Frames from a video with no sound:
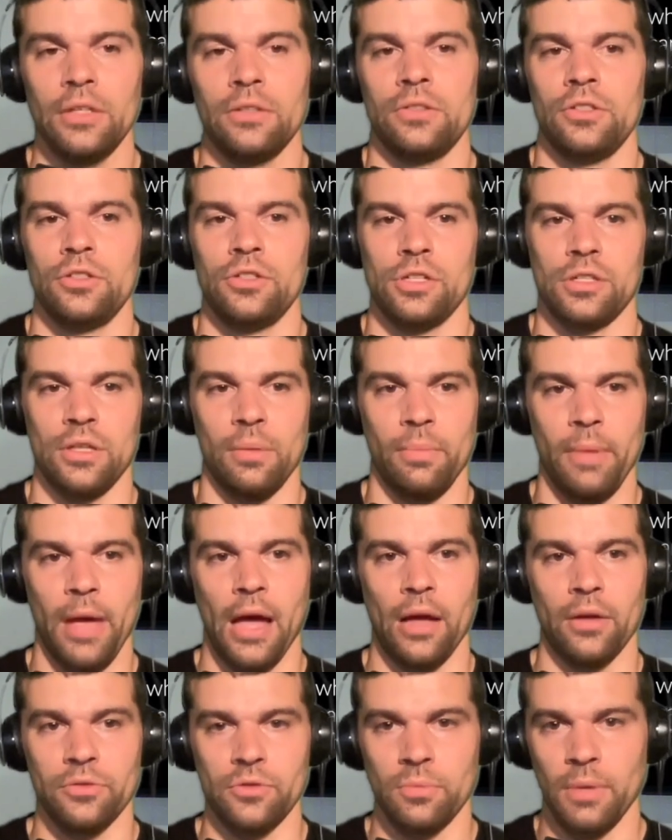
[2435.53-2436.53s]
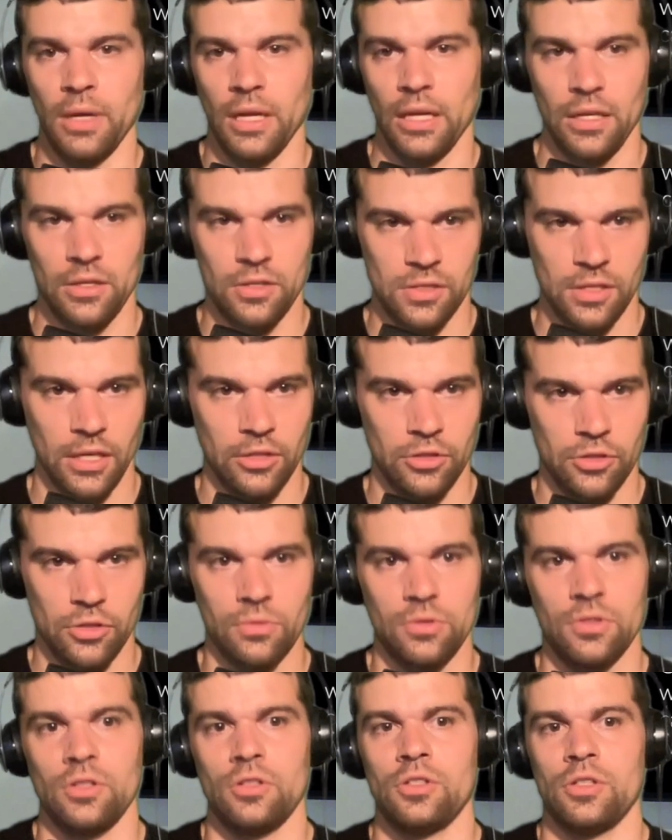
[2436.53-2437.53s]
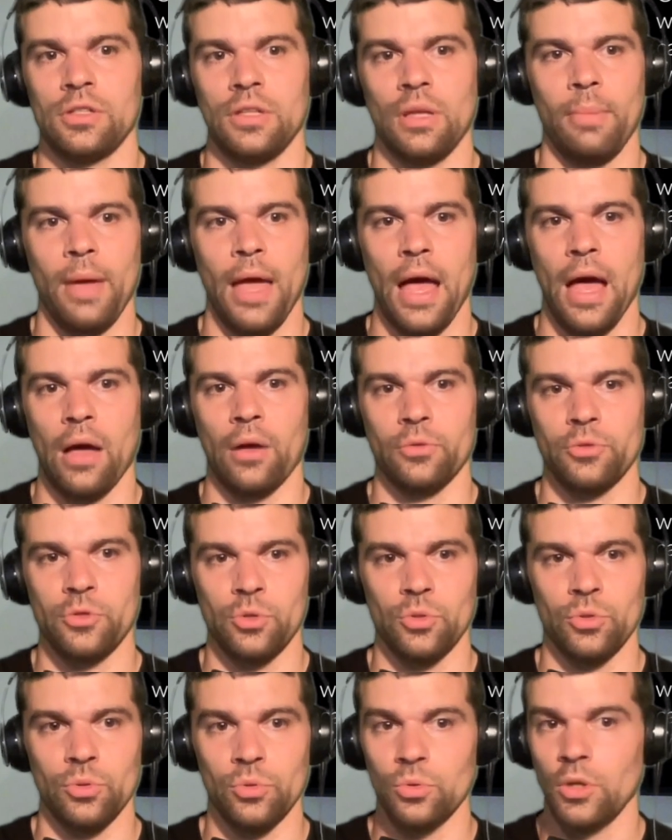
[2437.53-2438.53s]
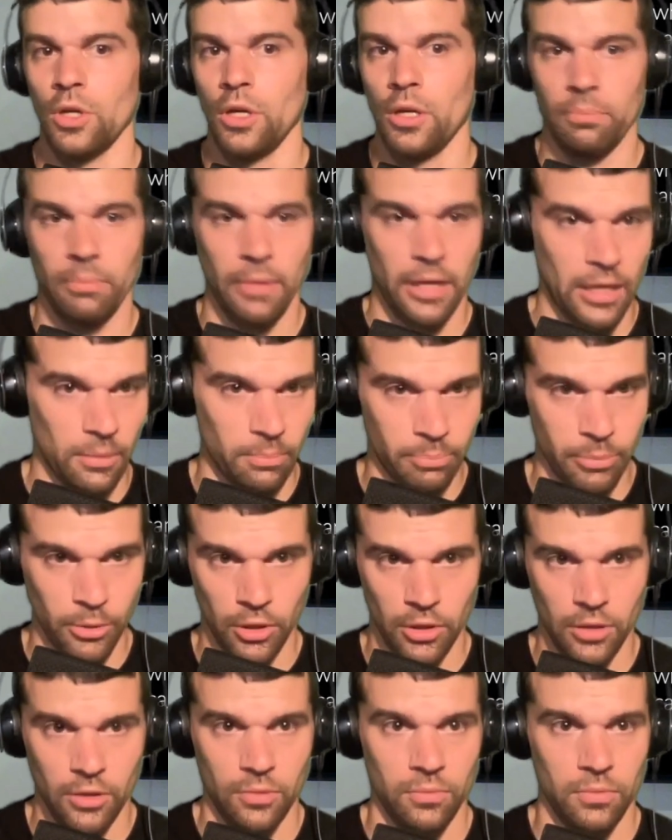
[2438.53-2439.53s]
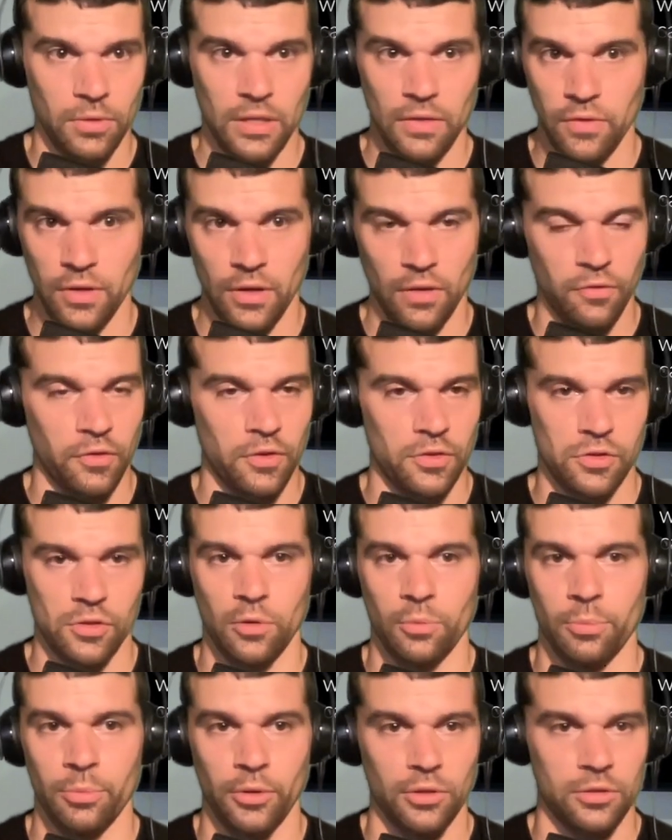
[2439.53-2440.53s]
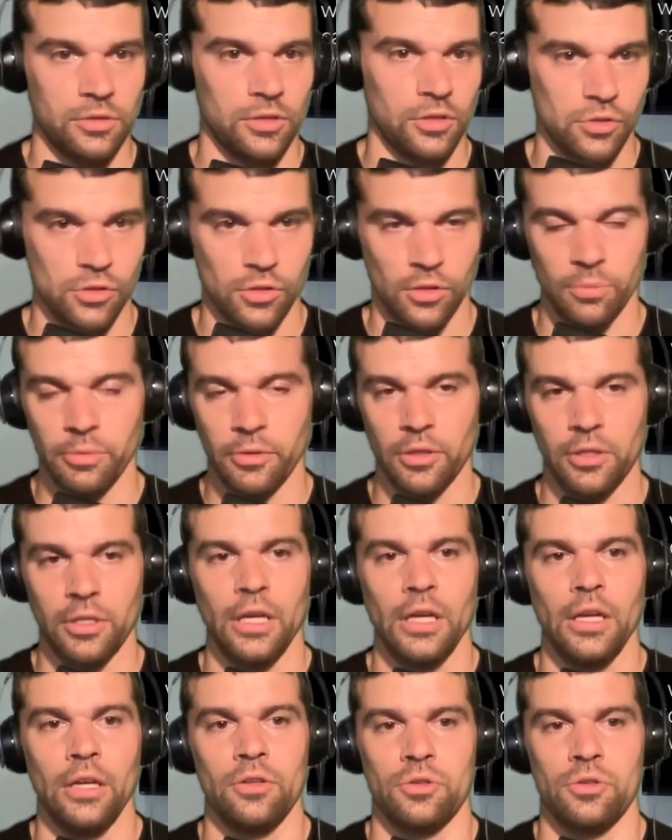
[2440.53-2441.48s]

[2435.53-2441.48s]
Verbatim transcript: teaching them how to make a slideshow, teaching them how to make a book, even a physical book, digital book.